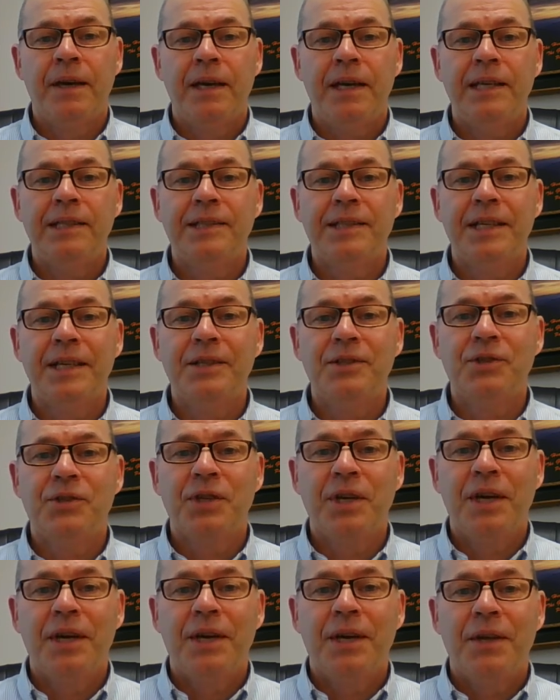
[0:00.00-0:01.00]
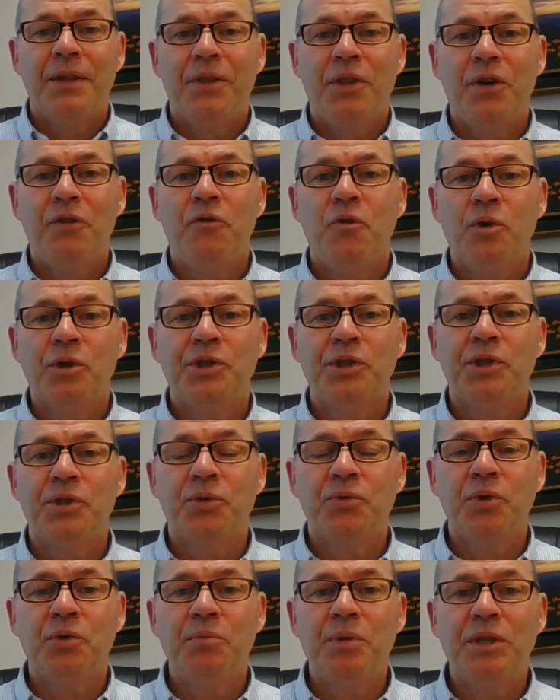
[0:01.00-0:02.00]
he says, "Therefore,
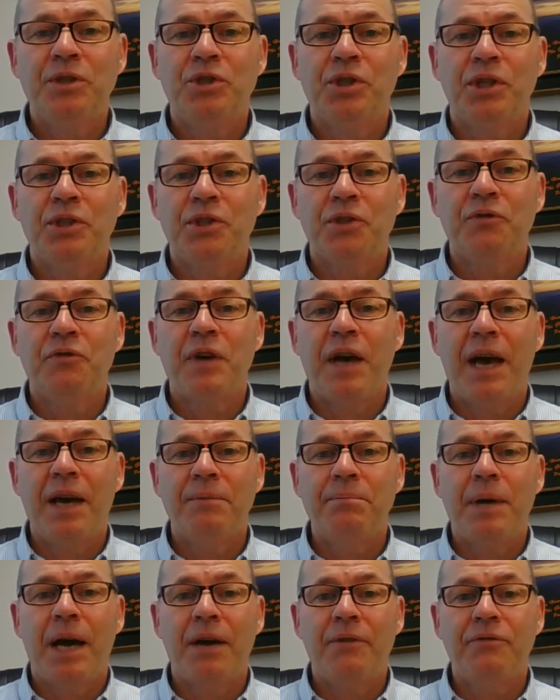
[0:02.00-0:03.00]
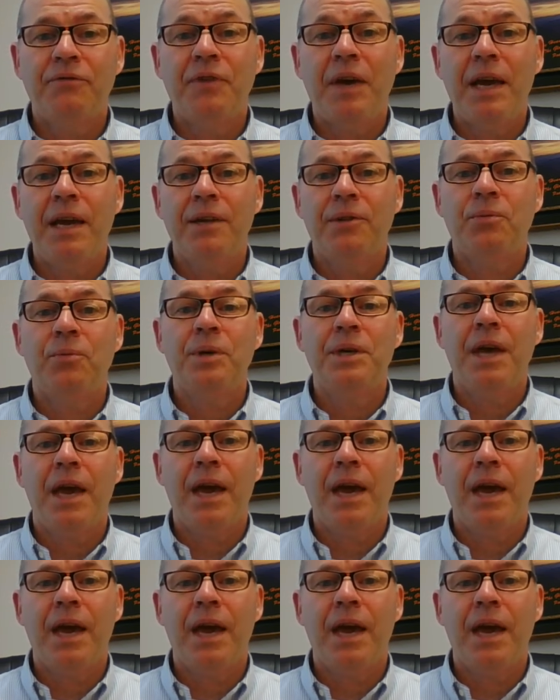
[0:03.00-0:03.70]
since we've been justified by faith, we